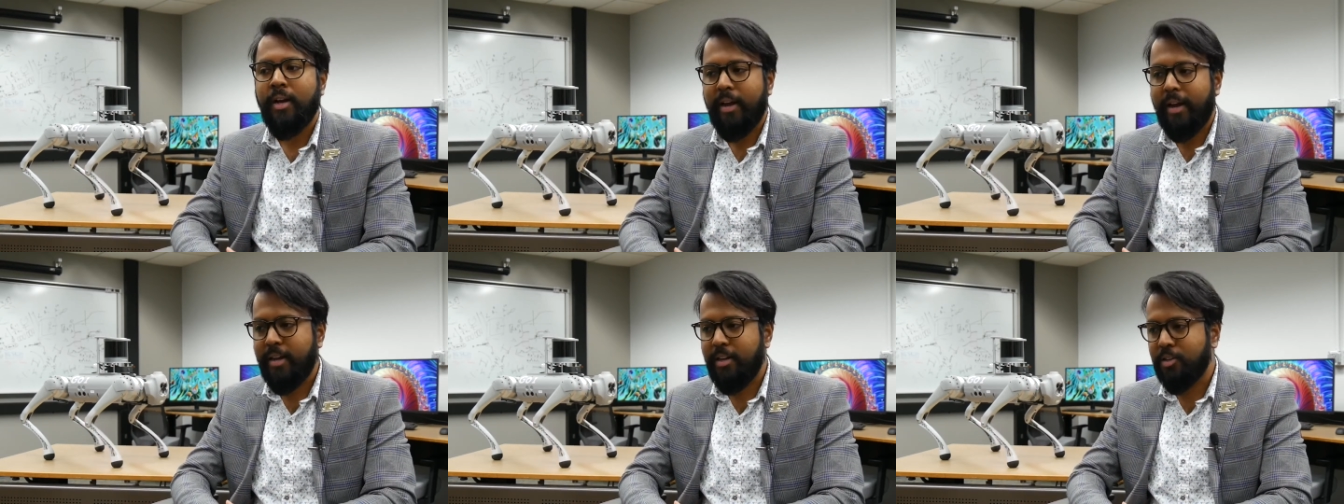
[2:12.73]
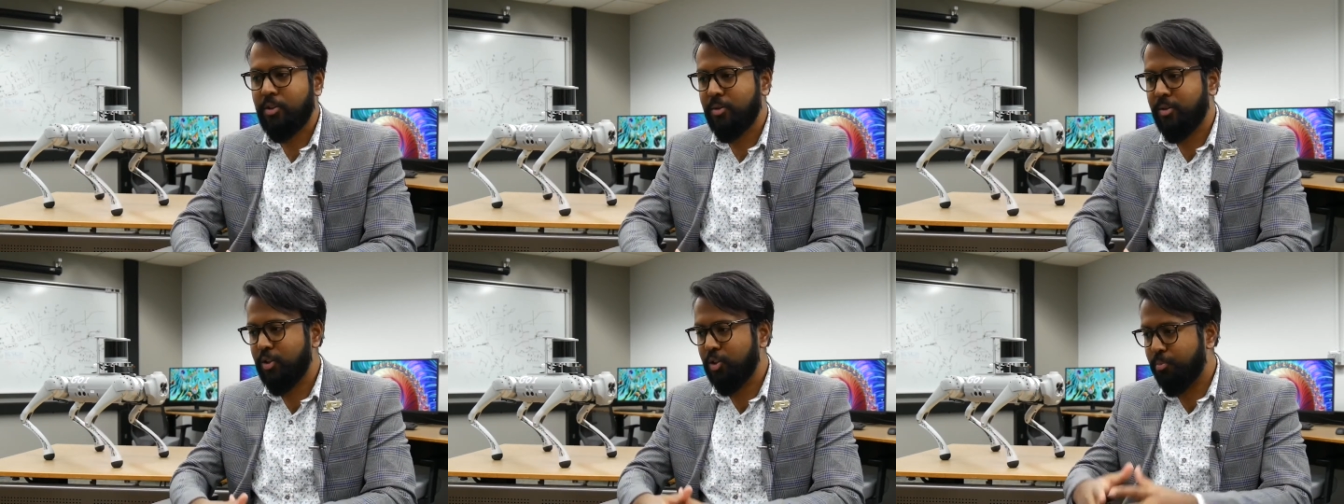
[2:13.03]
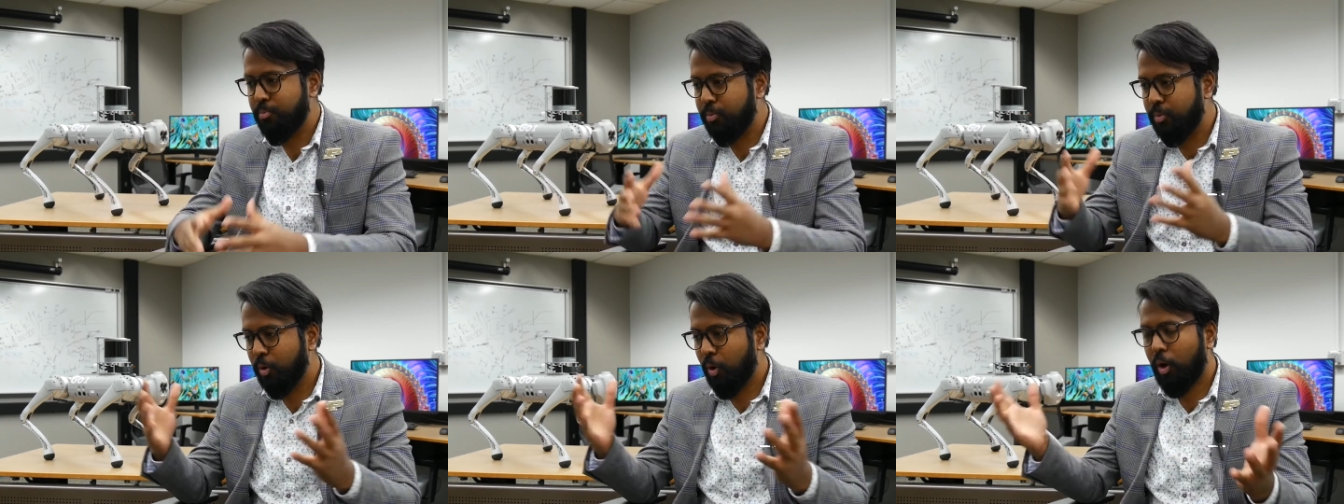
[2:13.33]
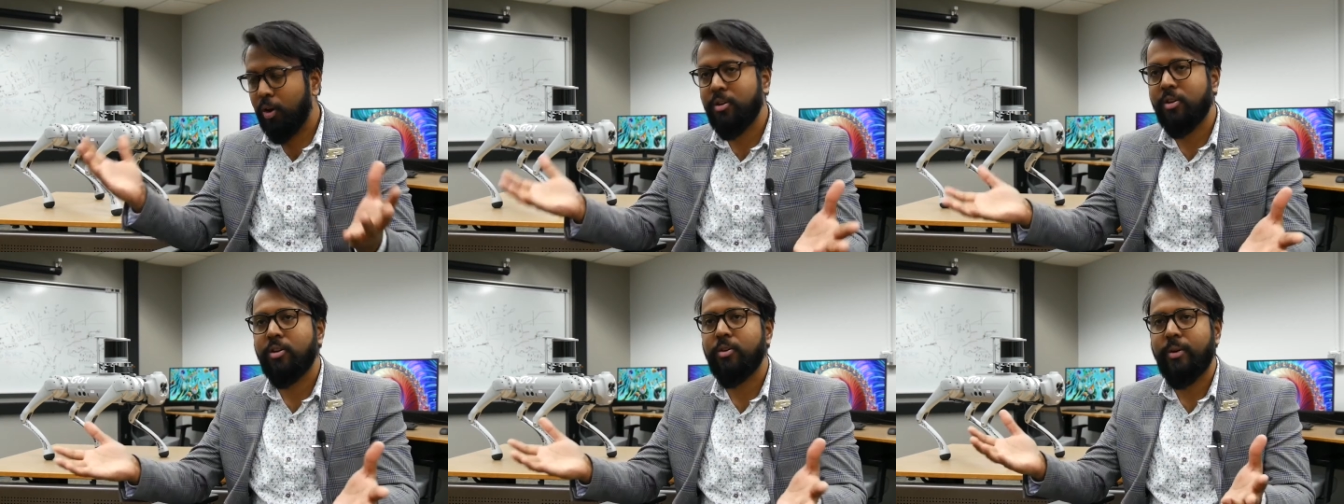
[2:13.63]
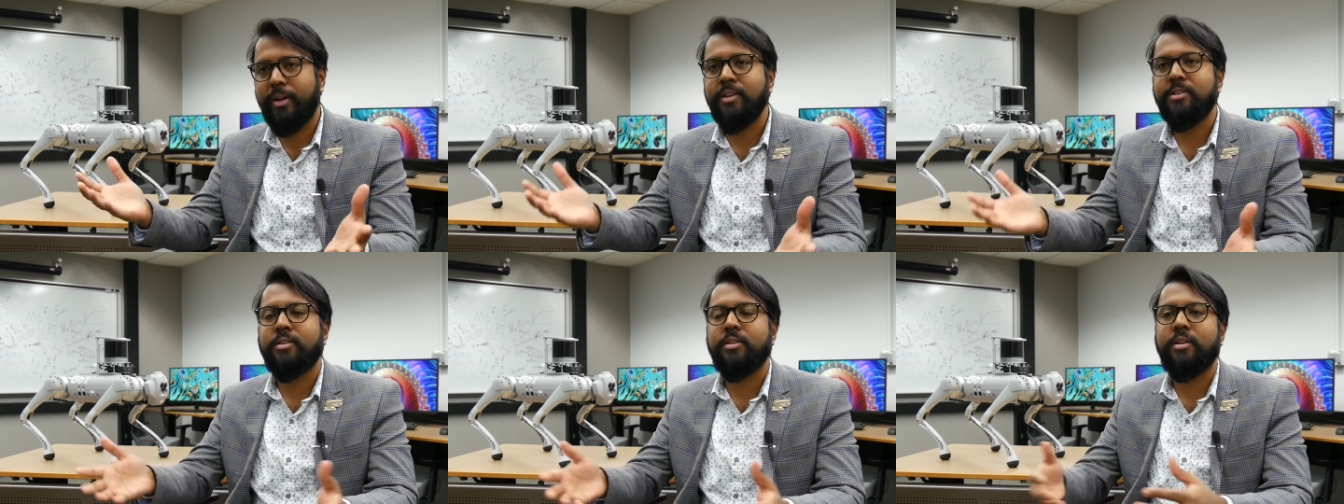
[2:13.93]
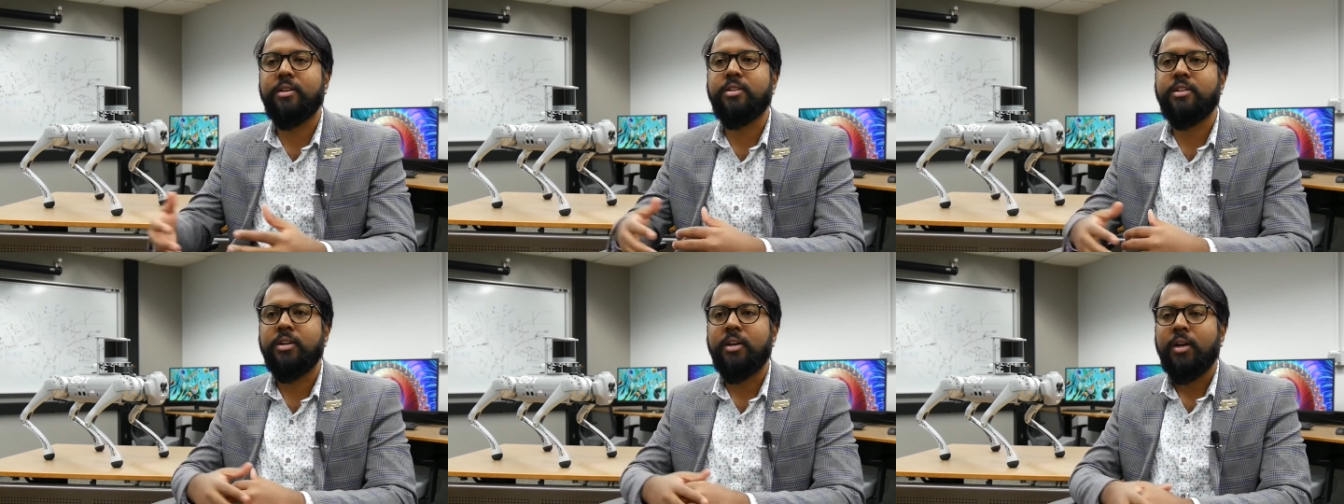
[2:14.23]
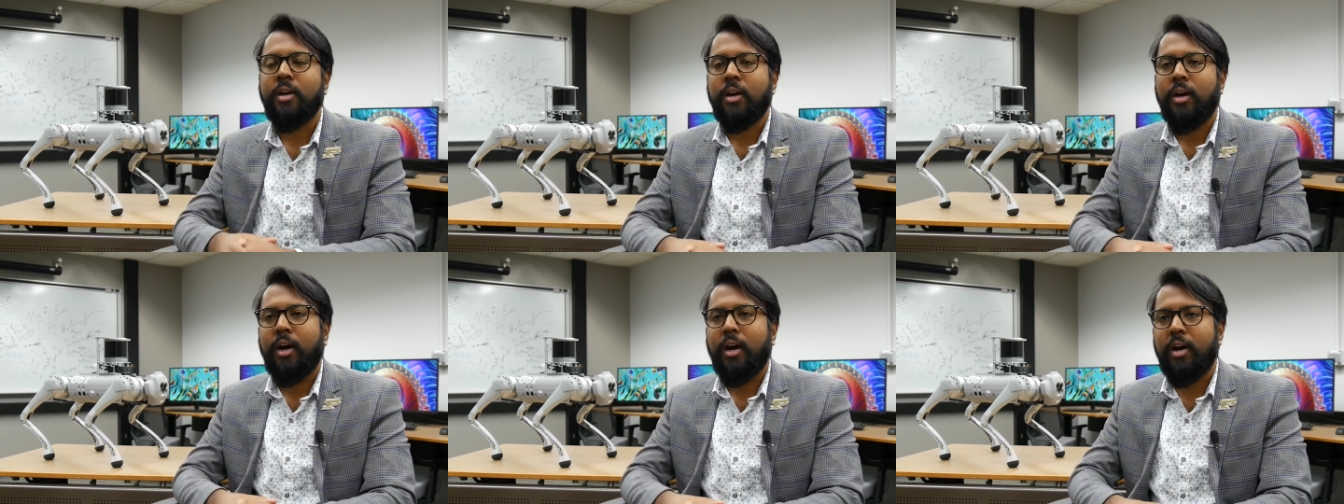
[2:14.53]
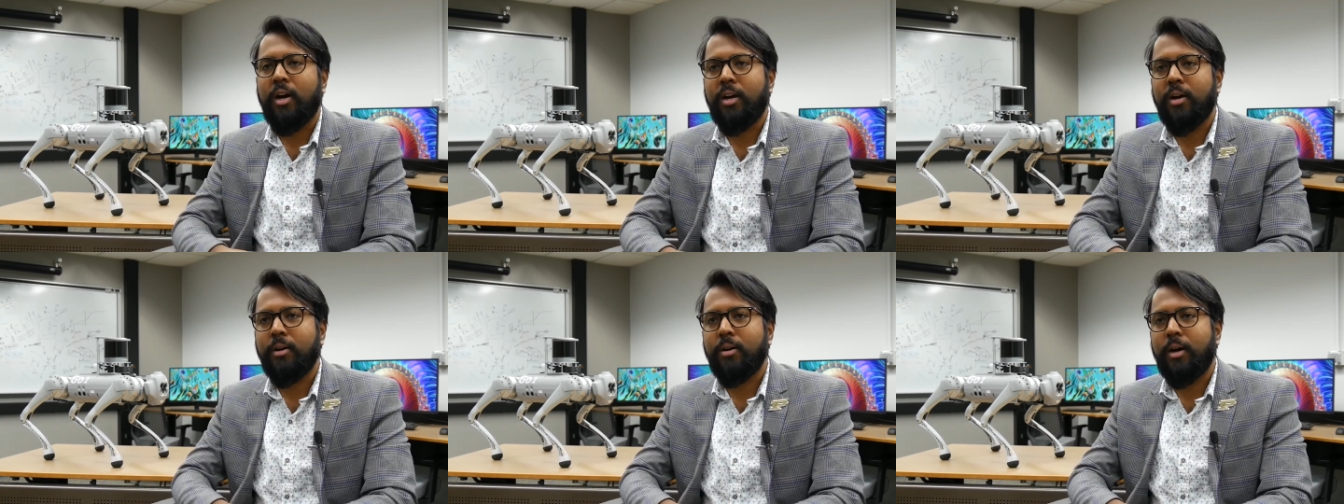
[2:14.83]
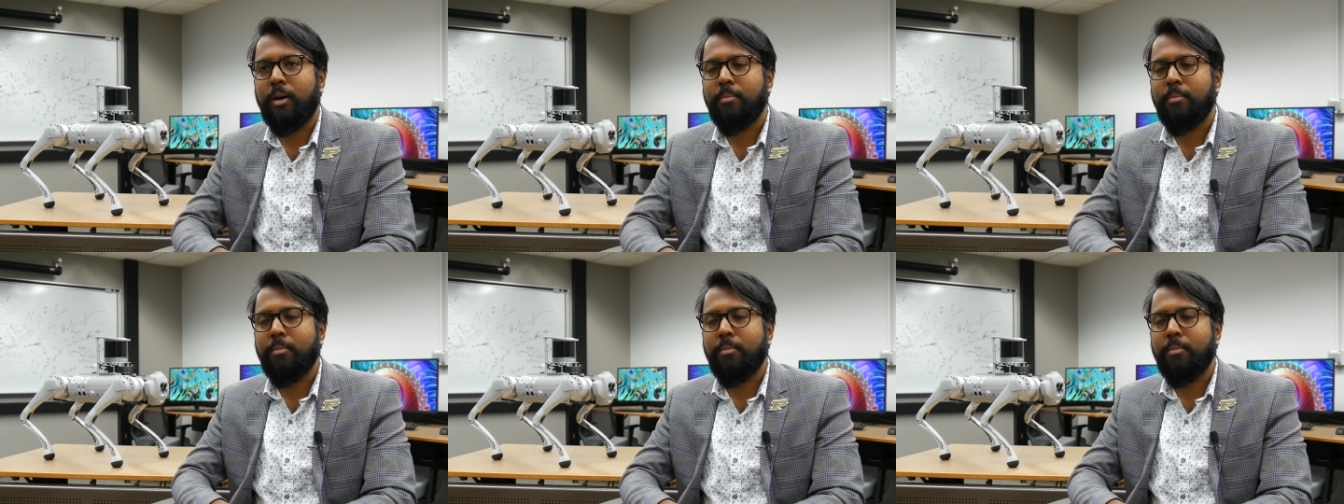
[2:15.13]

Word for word: into this broader research uh,